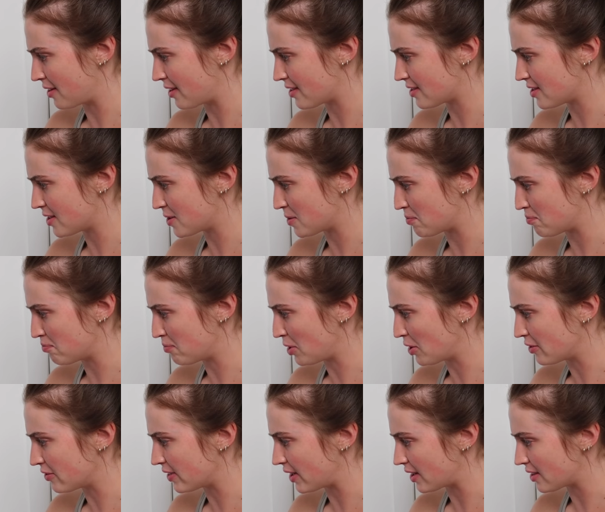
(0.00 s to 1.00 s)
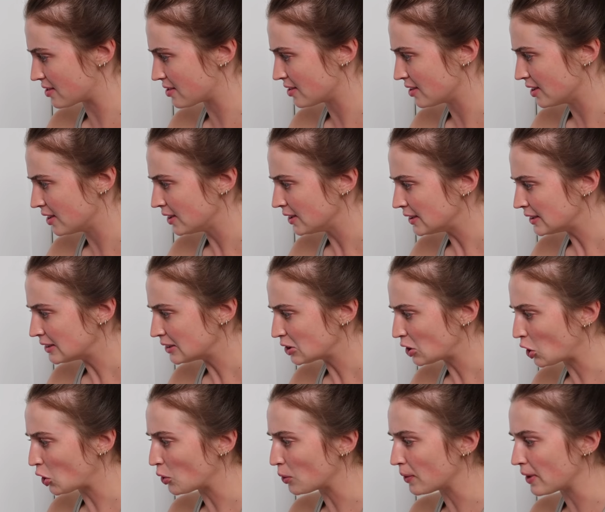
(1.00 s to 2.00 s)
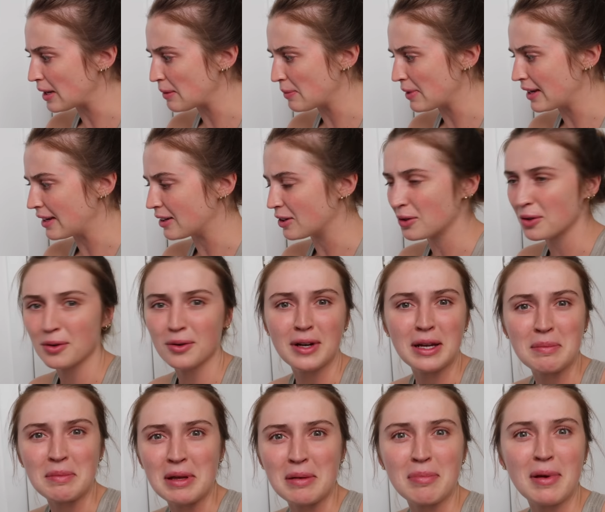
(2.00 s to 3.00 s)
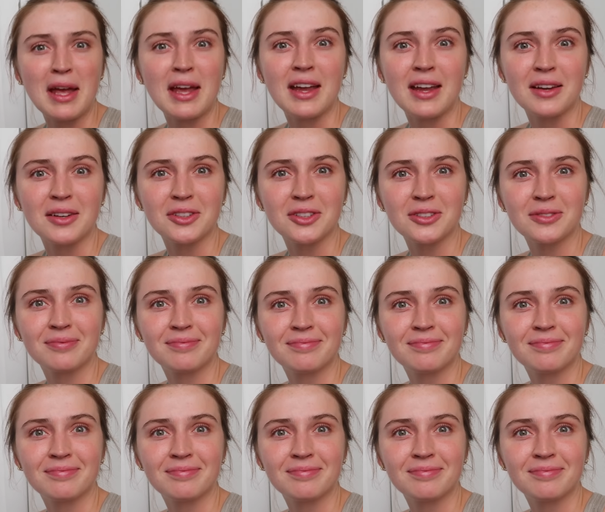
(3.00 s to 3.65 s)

It's such a perfect creamy beige.